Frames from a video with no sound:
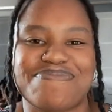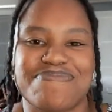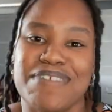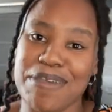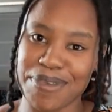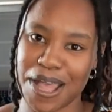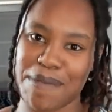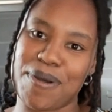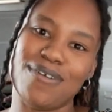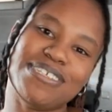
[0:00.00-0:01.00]
Maybe
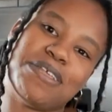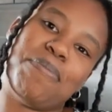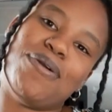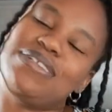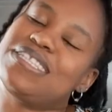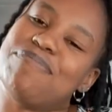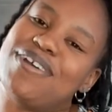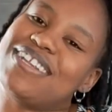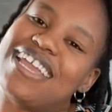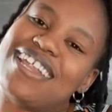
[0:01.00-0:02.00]
I'll post a post
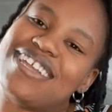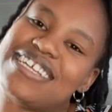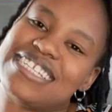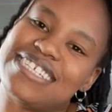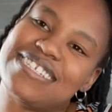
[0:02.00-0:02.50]
about getting it,